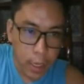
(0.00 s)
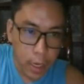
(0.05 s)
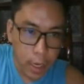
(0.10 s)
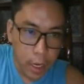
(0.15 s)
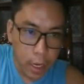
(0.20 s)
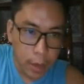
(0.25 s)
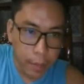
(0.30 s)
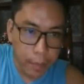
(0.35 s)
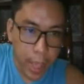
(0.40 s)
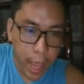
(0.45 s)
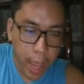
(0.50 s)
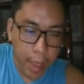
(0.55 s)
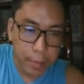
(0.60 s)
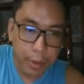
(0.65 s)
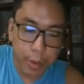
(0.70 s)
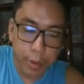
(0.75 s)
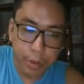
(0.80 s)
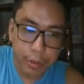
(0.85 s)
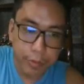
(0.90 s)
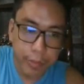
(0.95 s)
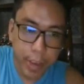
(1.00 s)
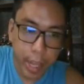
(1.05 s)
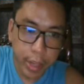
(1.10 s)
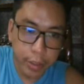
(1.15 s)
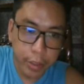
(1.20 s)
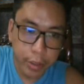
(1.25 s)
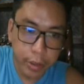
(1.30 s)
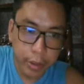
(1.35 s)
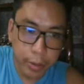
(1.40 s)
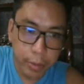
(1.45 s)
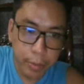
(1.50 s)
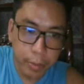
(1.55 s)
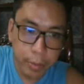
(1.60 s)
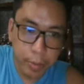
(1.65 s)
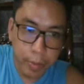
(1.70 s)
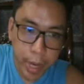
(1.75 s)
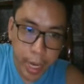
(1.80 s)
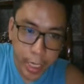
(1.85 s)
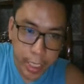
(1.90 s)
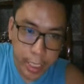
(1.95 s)
the absolute value
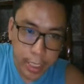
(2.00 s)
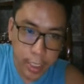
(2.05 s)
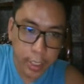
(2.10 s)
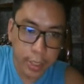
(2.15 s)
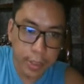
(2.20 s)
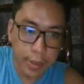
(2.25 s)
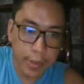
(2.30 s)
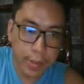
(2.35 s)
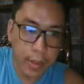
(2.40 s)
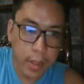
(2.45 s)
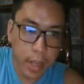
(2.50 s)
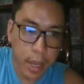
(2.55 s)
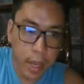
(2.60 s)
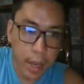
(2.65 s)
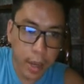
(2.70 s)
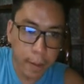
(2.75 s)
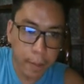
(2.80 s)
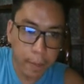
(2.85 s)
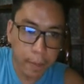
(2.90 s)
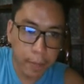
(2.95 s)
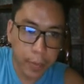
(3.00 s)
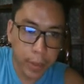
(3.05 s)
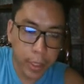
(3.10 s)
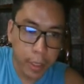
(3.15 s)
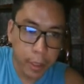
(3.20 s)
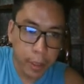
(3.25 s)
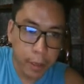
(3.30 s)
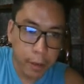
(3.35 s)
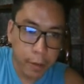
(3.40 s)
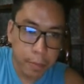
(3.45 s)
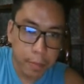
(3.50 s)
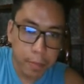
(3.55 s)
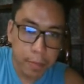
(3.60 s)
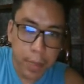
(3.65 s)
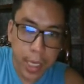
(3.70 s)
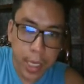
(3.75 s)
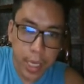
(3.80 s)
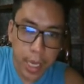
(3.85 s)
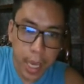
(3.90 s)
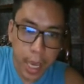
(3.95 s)
minus the
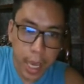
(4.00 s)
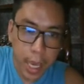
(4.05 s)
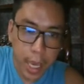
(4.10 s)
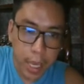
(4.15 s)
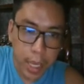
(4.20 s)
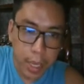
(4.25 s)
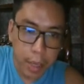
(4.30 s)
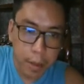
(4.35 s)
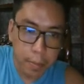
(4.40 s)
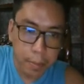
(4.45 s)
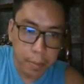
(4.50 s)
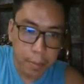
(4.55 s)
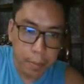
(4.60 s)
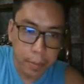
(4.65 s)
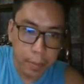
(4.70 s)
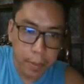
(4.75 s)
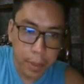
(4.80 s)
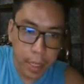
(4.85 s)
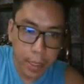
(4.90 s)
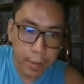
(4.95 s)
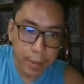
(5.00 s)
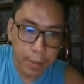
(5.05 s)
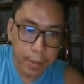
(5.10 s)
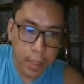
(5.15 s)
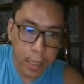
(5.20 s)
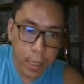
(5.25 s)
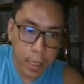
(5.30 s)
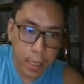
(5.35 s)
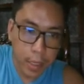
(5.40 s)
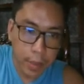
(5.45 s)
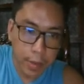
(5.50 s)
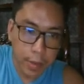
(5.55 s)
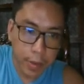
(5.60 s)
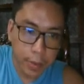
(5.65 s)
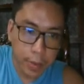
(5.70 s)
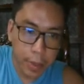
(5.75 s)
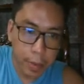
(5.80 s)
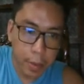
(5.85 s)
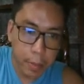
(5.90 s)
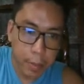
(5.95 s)
ba plus c. So
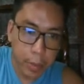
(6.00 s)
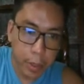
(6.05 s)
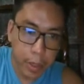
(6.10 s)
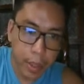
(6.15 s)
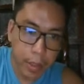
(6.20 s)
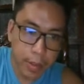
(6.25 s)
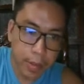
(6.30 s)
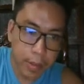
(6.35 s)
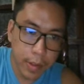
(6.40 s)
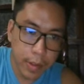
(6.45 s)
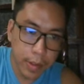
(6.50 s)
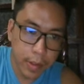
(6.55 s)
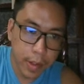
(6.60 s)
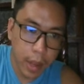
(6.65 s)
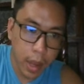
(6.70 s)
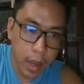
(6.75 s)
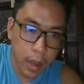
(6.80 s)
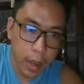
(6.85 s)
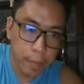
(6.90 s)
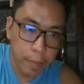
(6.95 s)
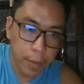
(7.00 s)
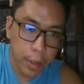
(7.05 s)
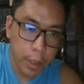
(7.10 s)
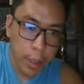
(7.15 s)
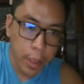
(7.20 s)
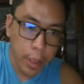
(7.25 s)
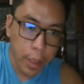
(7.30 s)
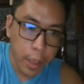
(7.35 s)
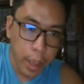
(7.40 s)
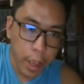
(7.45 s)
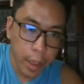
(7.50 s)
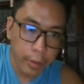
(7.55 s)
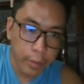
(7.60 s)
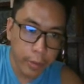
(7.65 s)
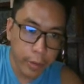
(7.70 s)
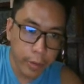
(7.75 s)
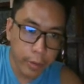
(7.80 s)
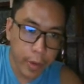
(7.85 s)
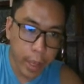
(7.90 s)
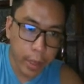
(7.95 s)
remember this is
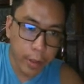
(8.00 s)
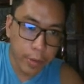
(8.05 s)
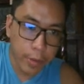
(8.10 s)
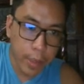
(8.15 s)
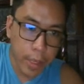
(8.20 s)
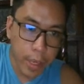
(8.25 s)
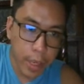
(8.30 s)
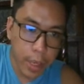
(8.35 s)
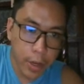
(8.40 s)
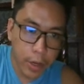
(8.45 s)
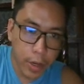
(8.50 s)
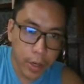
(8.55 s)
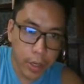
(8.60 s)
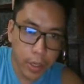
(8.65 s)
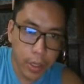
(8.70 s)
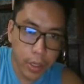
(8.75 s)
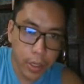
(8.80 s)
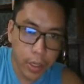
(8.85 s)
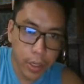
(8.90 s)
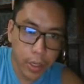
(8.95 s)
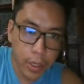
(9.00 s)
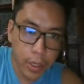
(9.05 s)
f of x here.